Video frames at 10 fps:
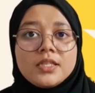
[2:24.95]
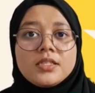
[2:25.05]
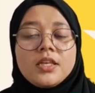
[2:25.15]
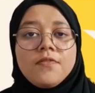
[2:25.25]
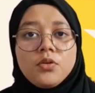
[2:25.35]

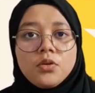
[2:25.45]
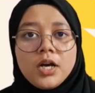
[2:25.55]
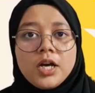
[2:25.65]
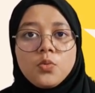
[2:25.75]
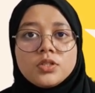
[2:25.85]

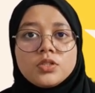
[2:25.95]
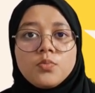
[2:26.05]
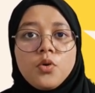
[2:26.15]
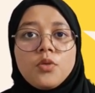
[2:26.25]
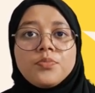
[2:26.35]
staphylococci was
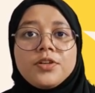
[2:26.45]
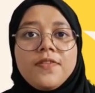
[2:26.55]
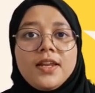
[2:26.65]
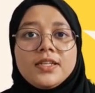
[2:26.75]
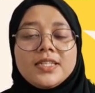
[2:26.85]
more
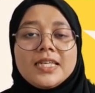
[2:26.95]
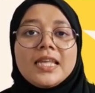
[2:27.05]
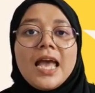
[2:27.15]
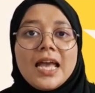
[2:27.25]
prevalent in